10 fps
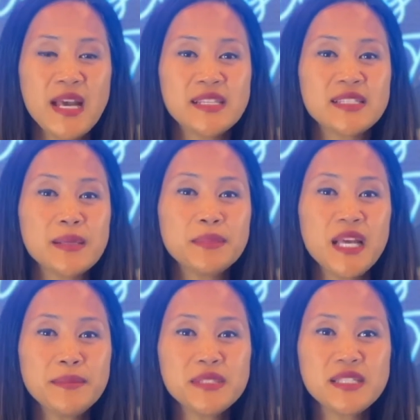
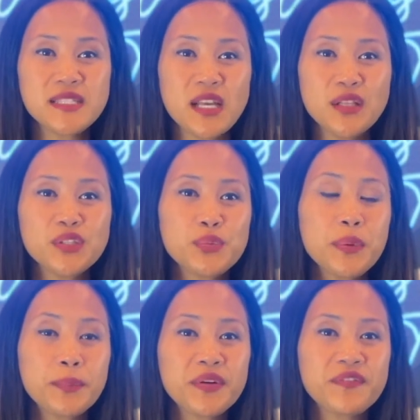Sometimes the sellers
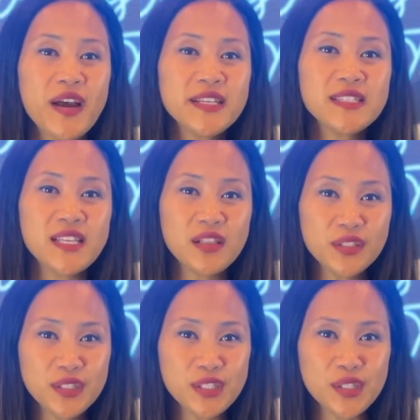will provide
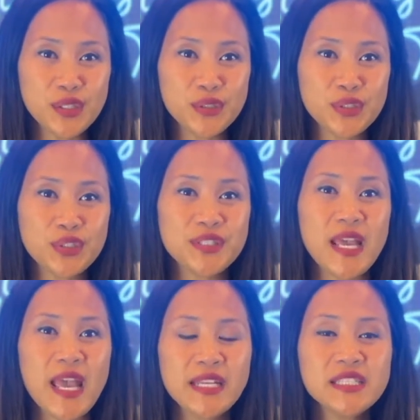seller disclosures
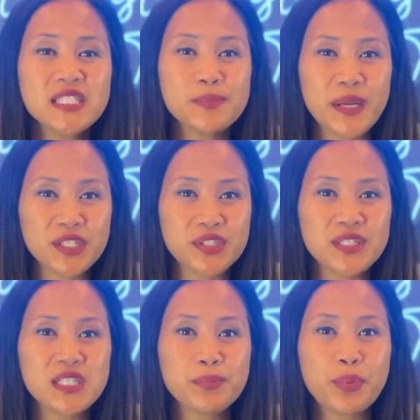and
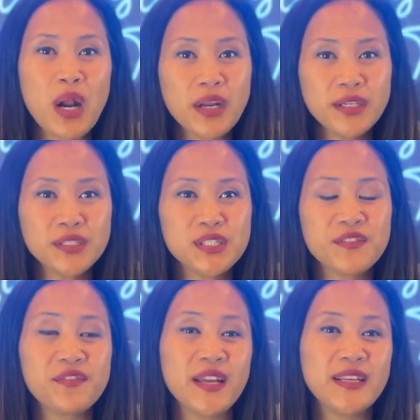inspections prior to
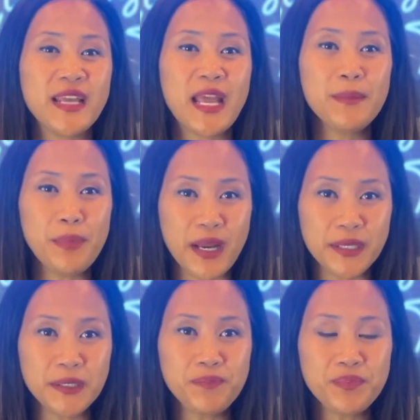finding a
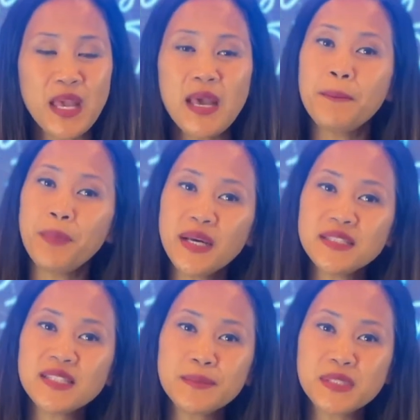buyer,
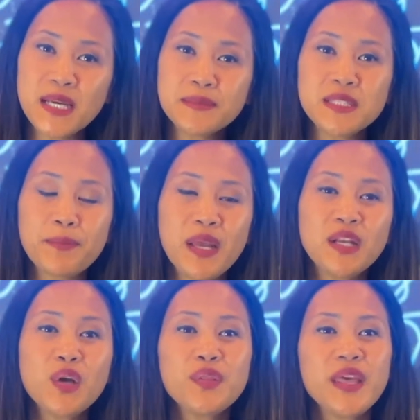but sometimes,
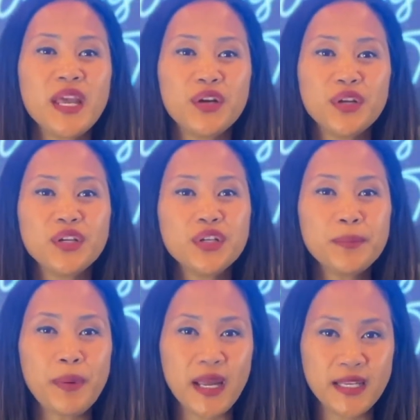depending on the area you're
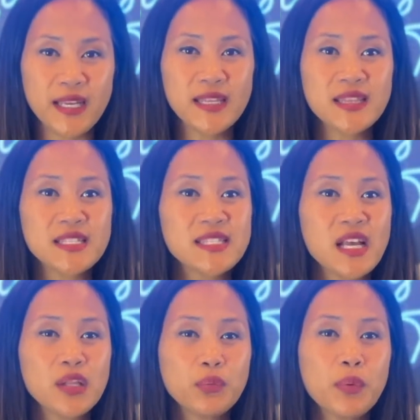buying in, the
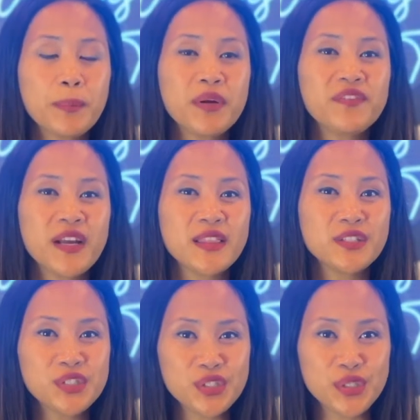seller will provide their
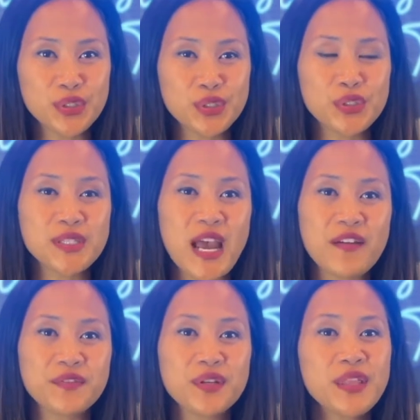disclosures
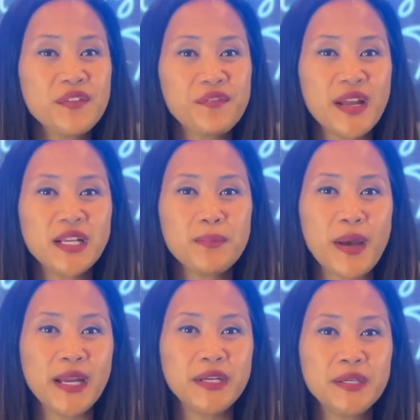after they find a
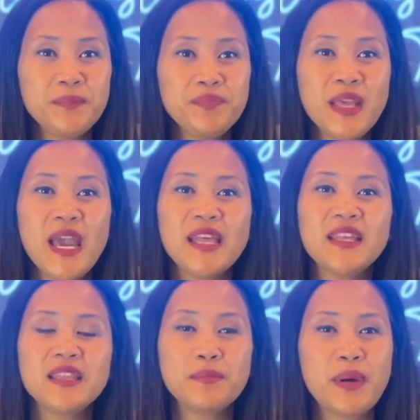buyer, and
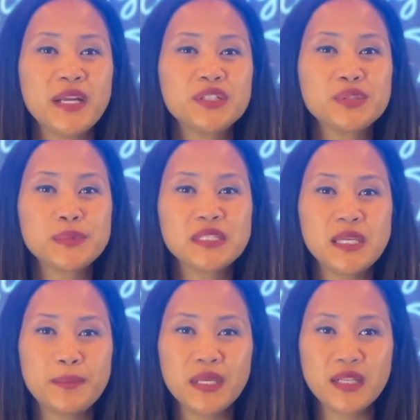then the buyers will
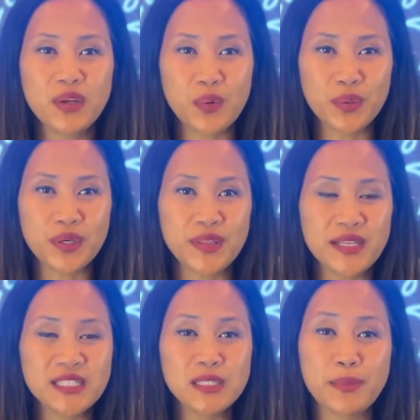typically order the
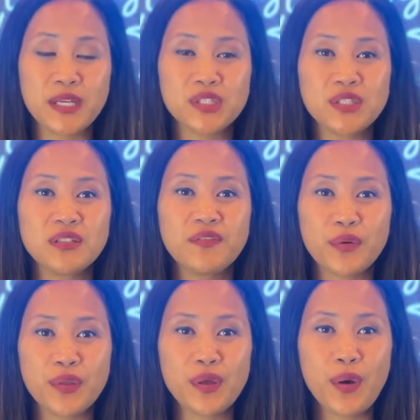inspection
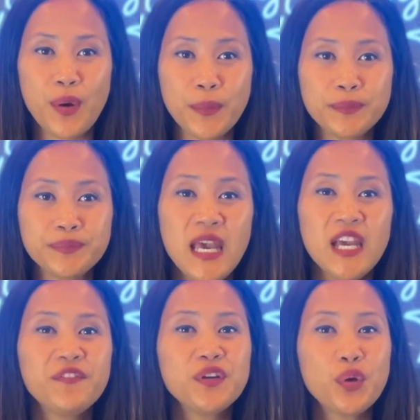for the home.
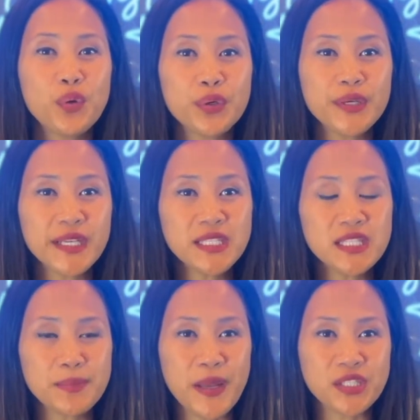If you're ordering
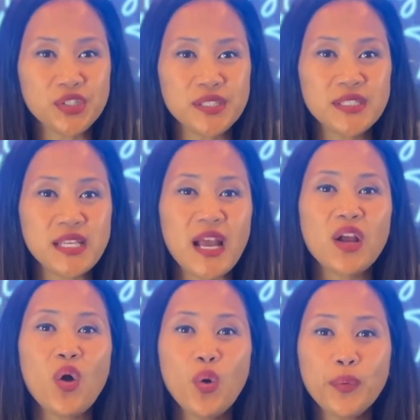inspections, I
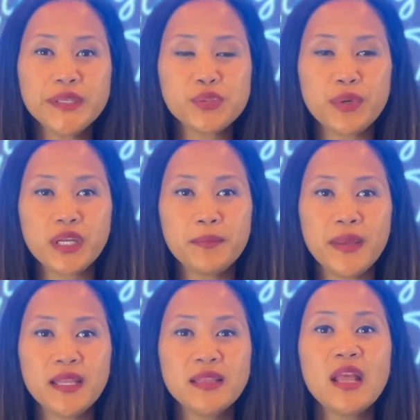always
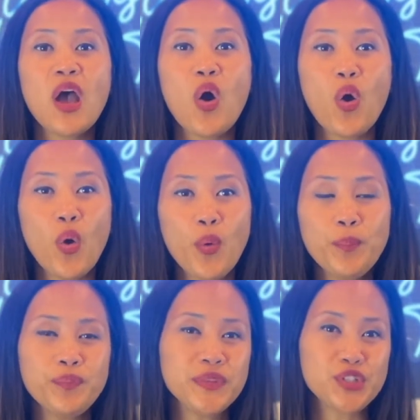recommend
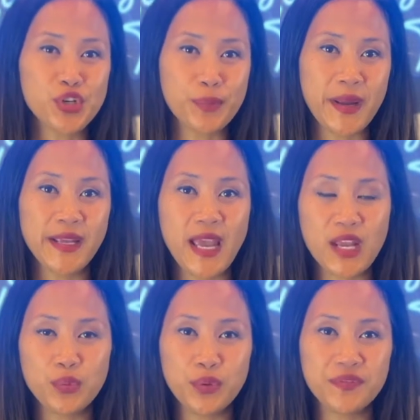home, termite,
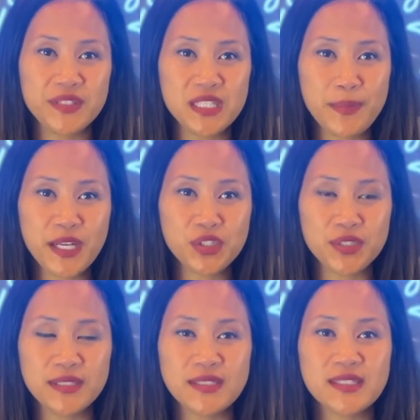and roof
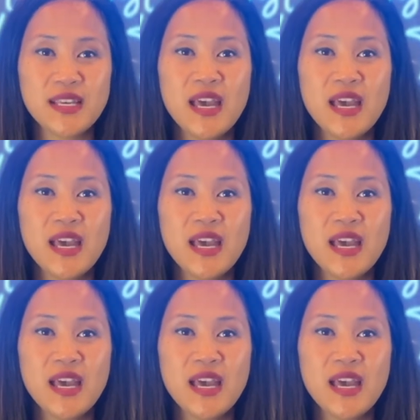inspections.